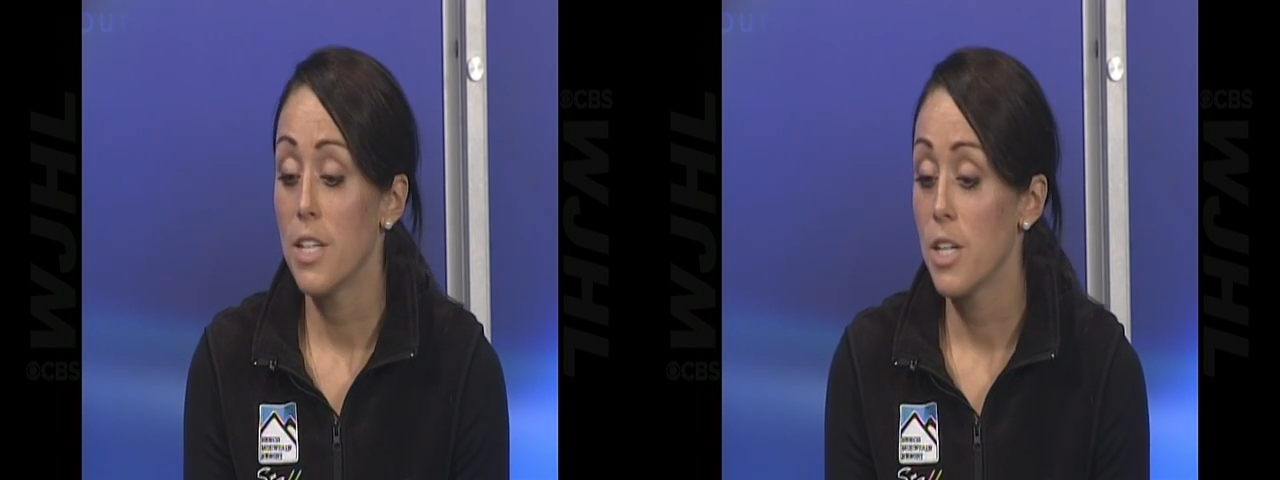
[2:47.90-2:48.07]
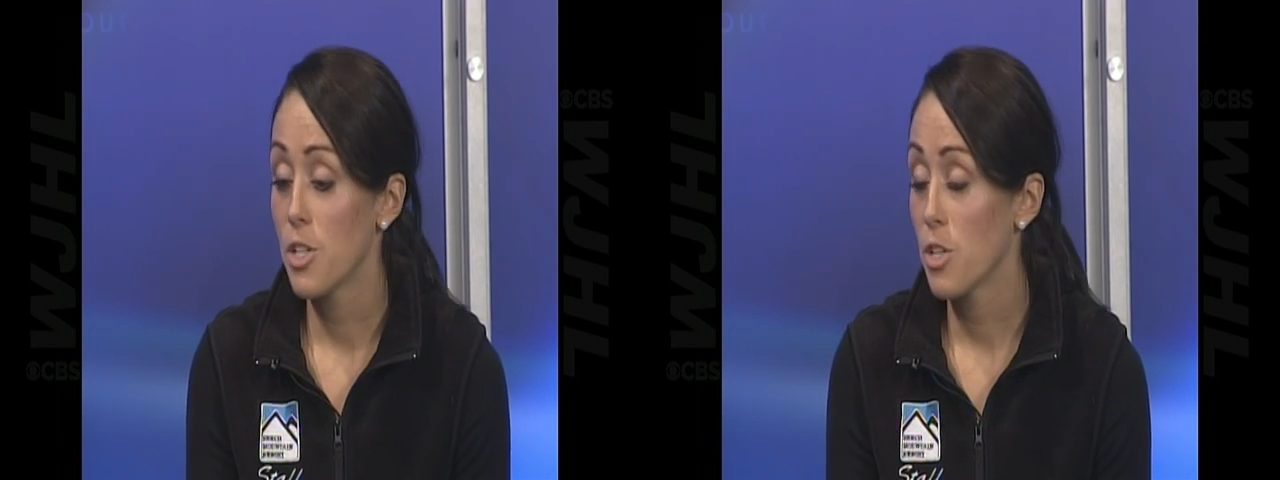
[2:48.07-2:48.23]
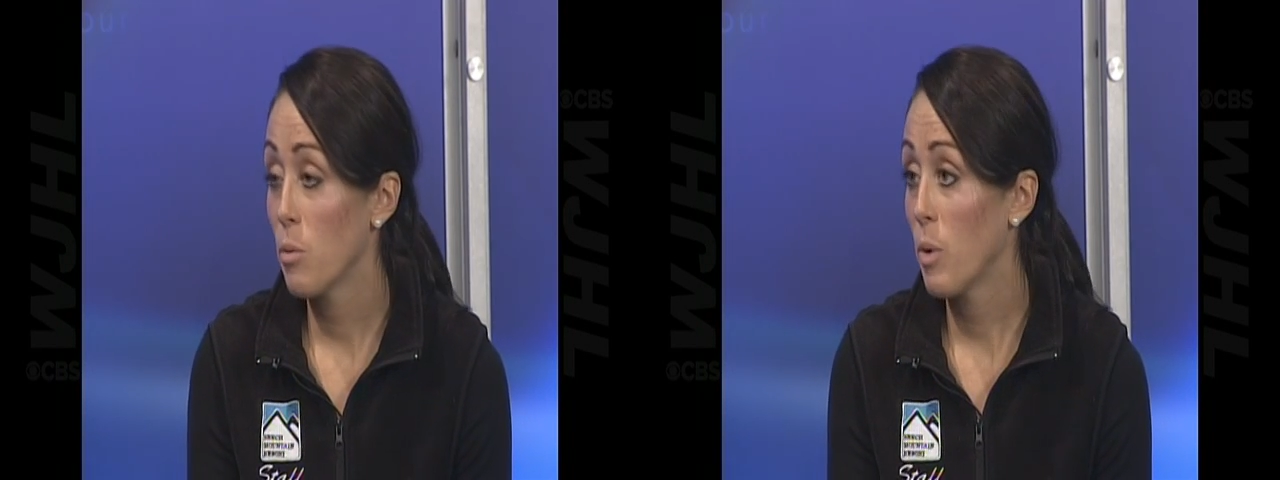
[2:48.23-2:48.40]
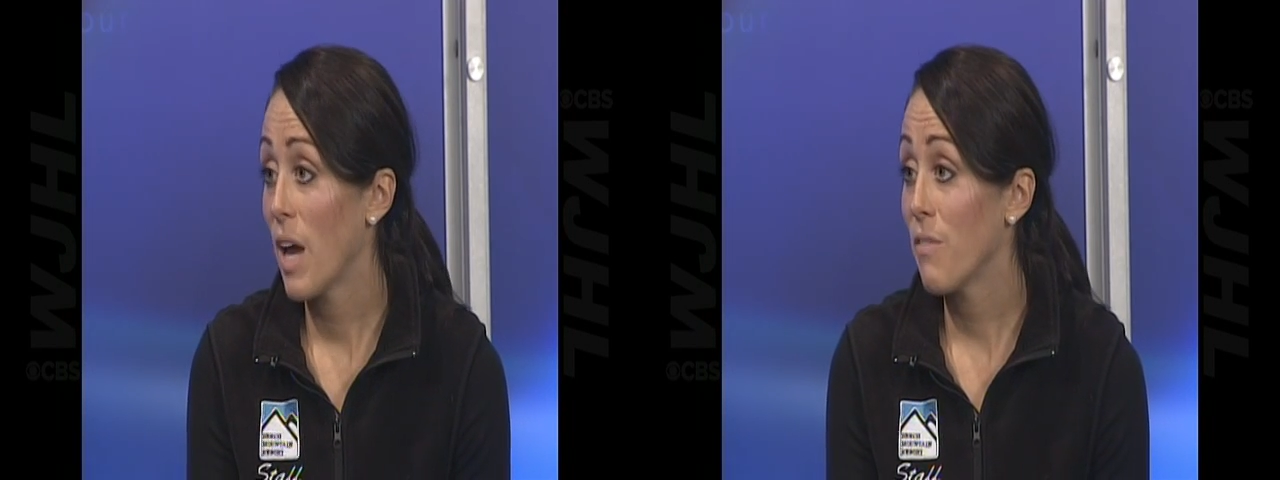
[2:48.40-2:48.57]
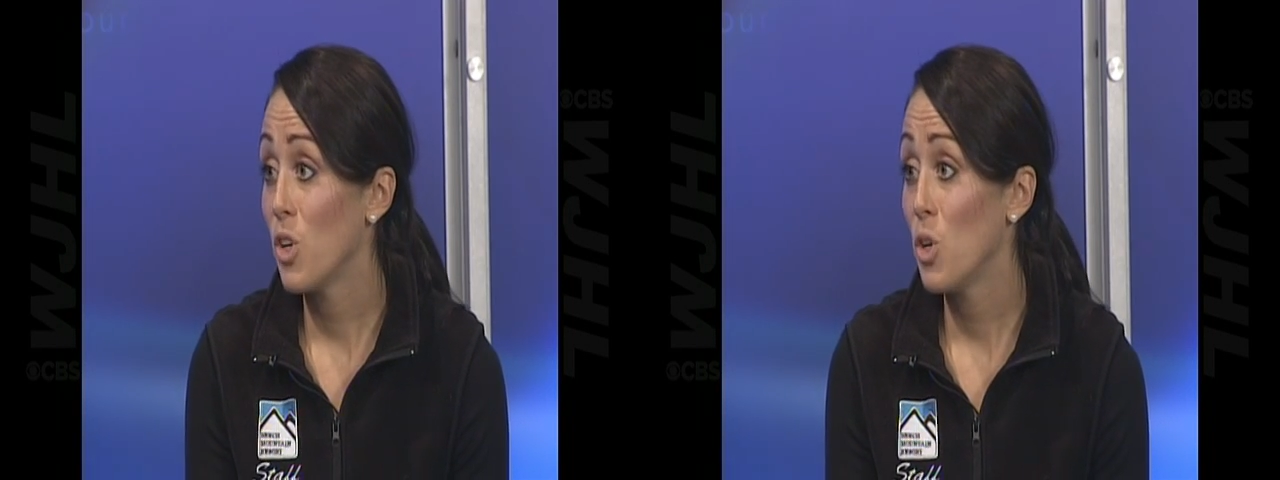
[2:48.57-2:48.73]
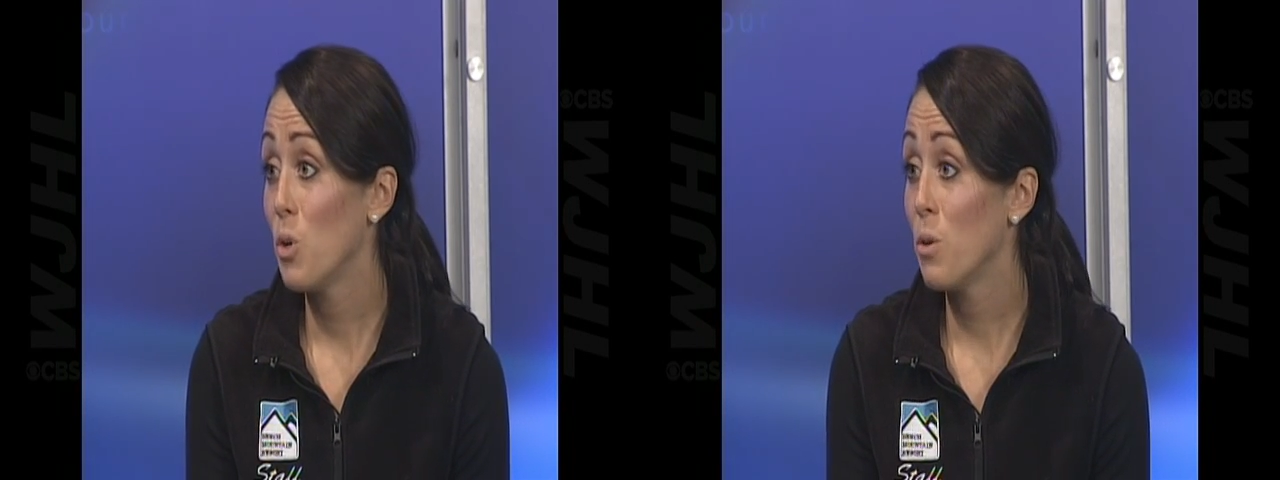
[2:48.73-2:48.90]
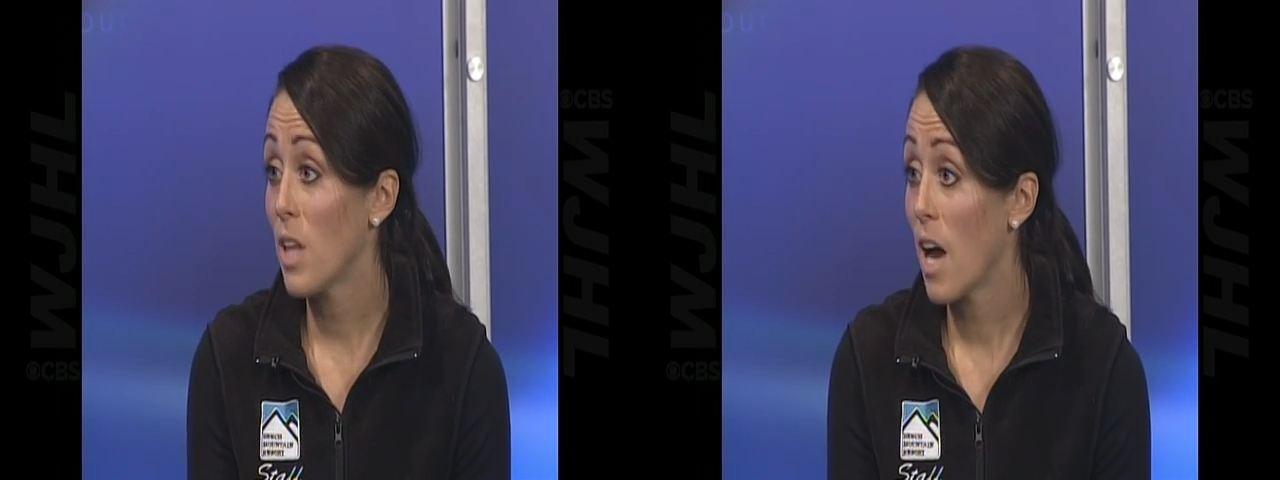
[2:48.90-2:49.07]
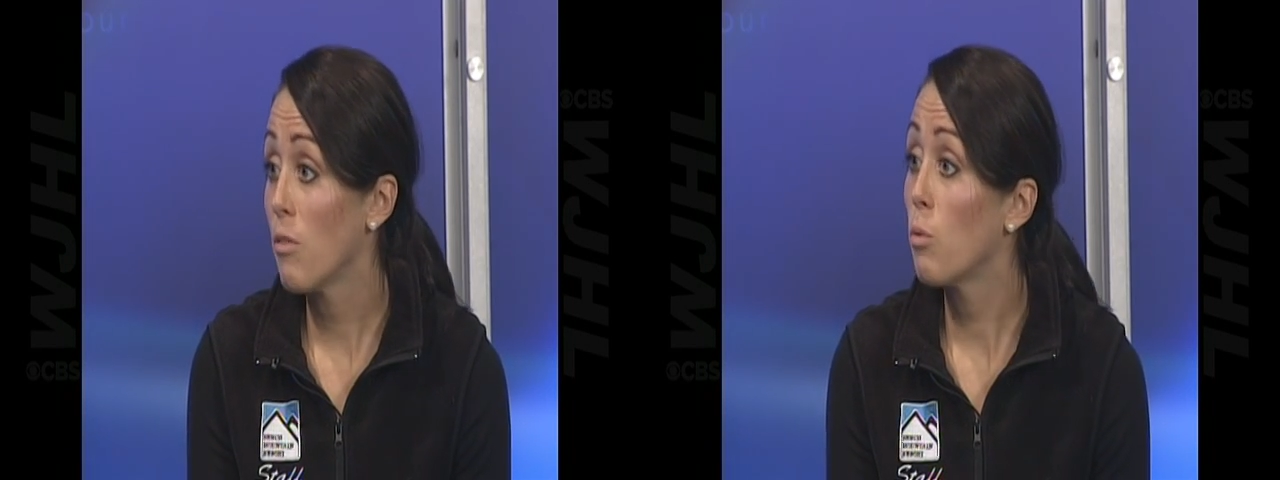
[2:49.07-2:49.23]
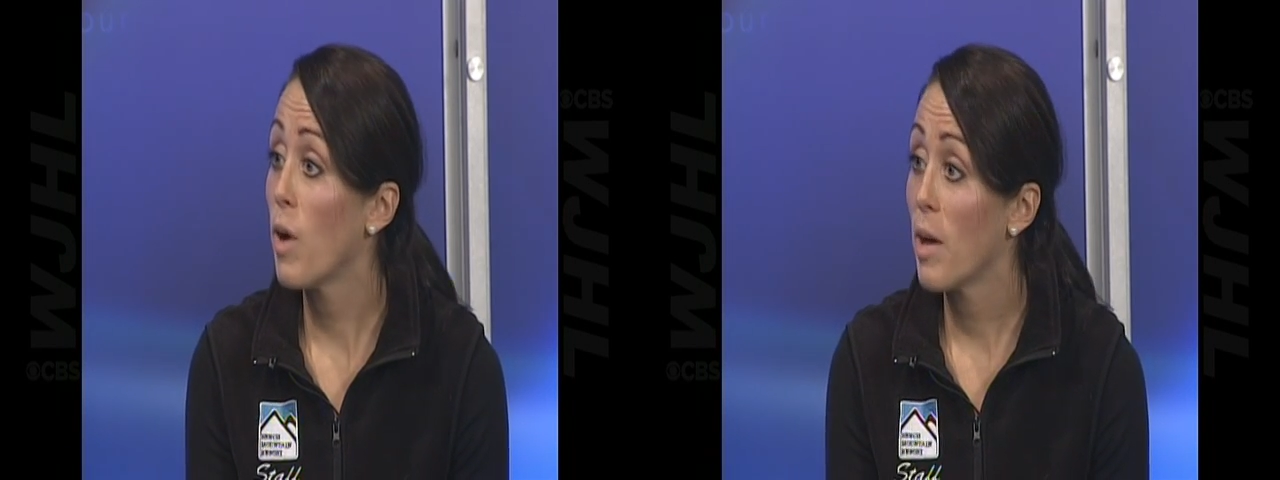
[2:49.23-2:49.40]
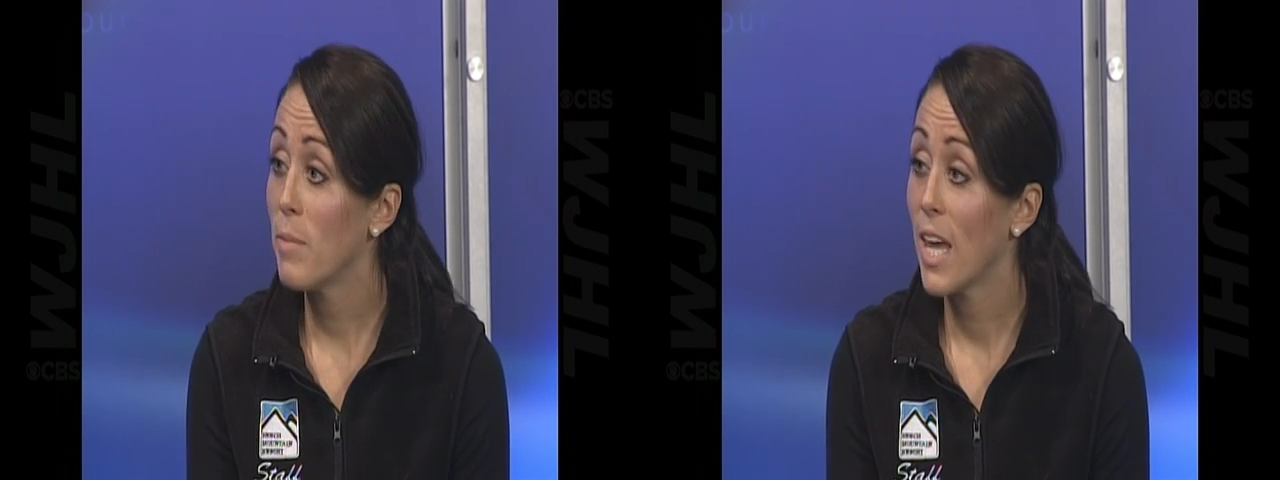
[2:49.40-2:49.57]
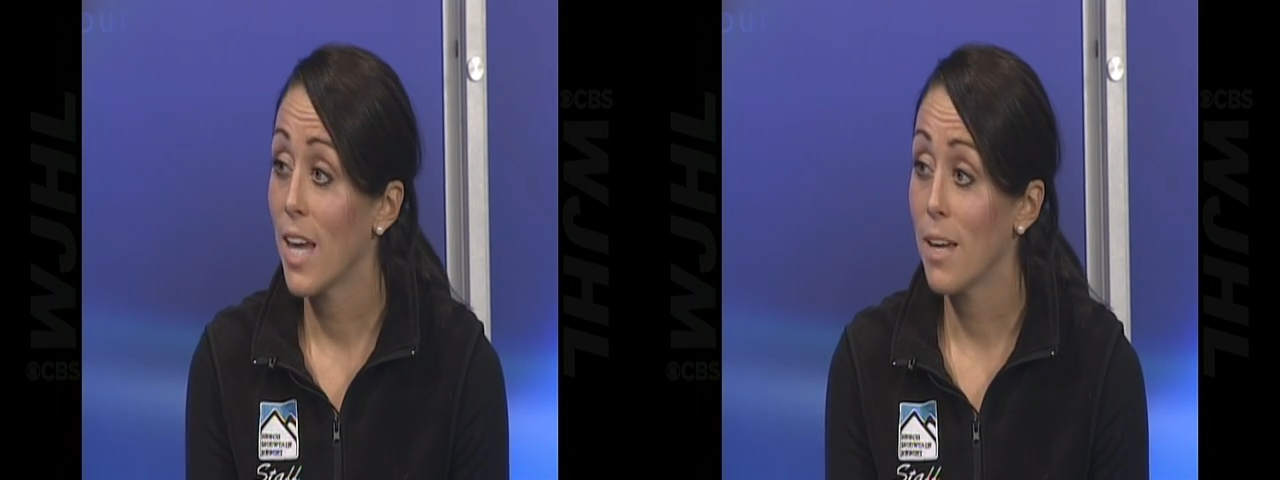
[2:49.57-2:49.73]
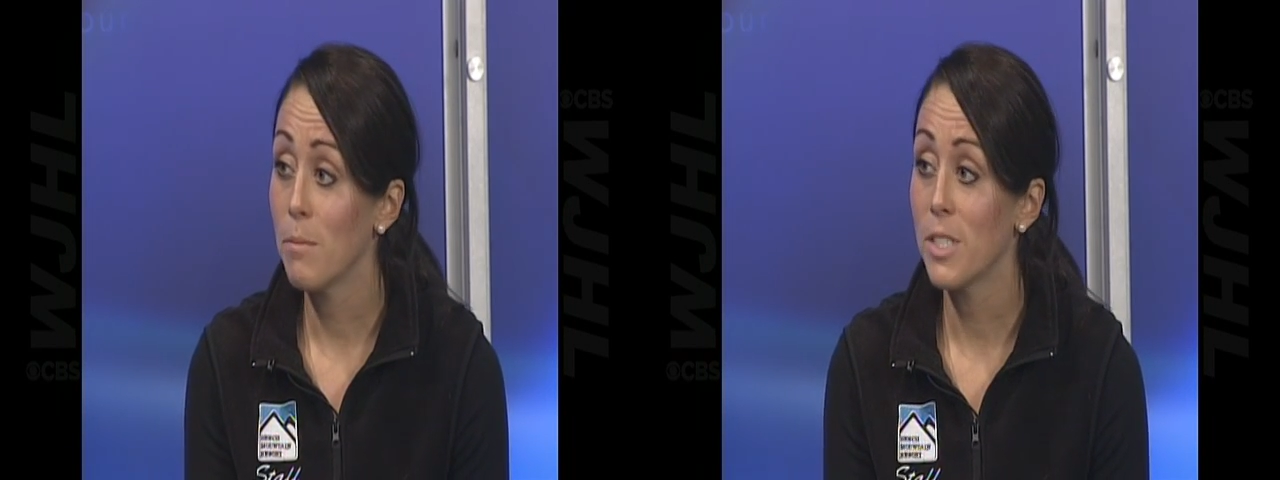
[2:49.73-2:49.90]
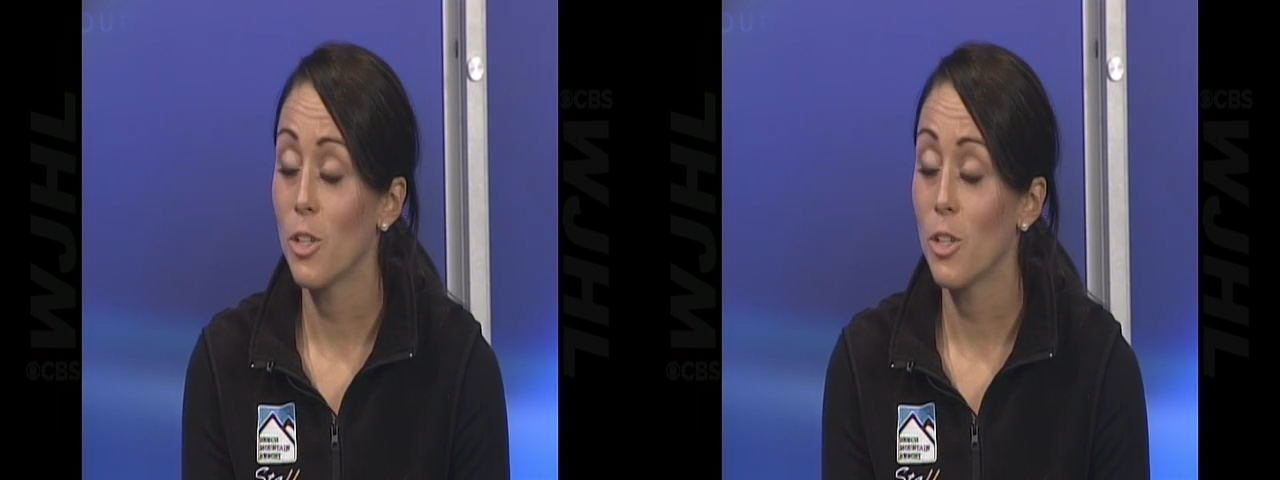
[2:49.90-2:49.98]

Additionally, we have a new live webcam,